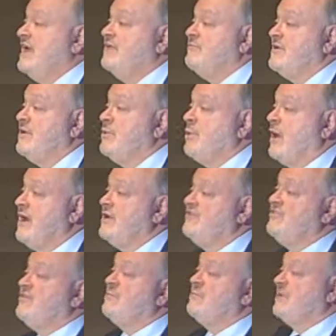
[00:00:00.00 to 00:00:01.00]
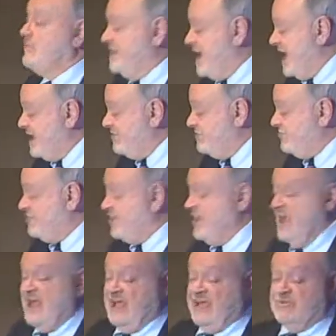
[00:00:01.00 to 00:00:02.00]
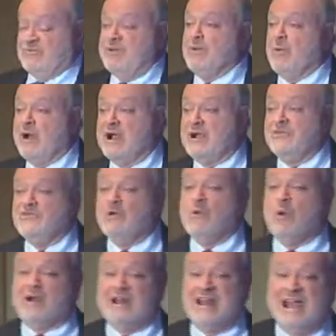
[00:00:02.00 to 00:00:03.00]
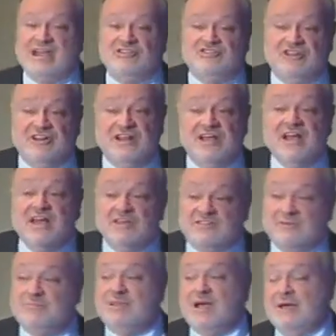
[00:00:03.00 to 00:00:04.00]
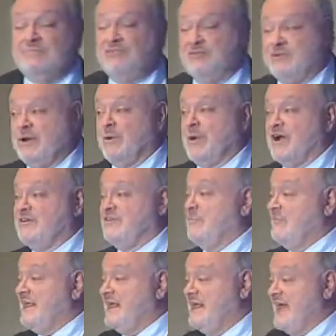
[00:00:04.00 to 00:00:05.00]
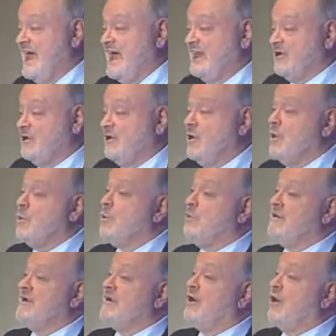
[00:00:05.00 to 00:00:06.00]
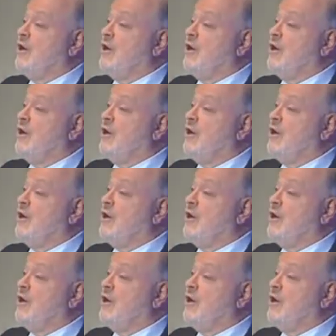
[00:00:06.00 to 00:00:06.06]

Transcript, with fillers: It requires communication, it requires coordination, sometimes it requires a mediator or an